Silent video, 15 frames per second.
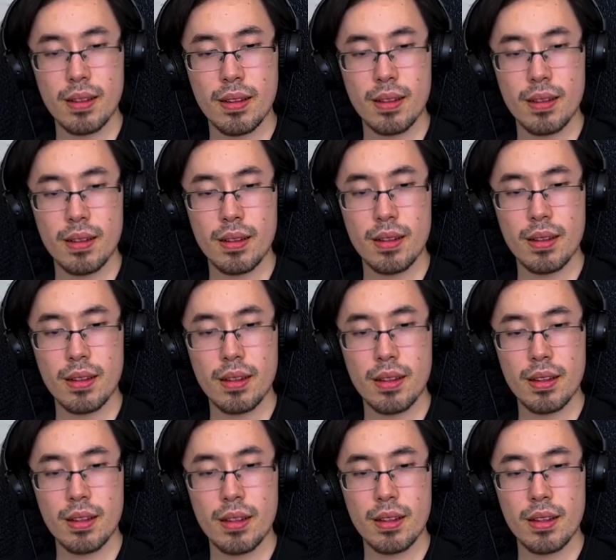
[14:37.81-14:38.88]

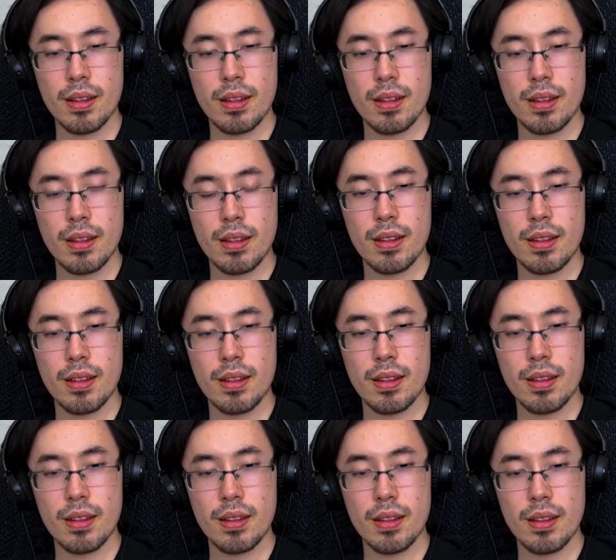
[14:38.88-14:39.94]

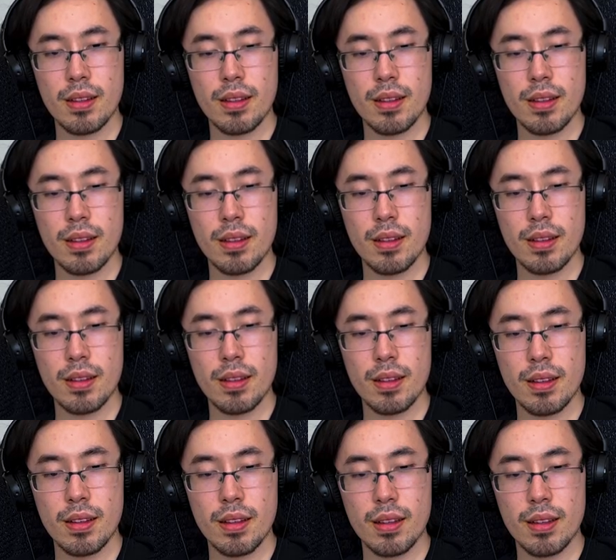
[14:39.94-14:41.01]

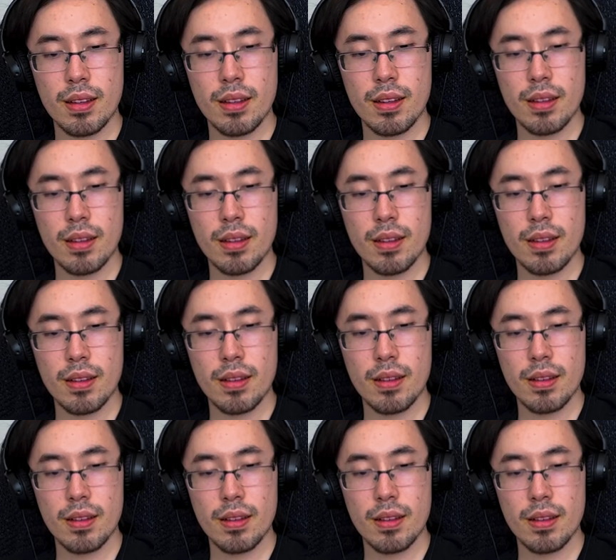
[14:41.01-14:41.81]
This person isn't speaking.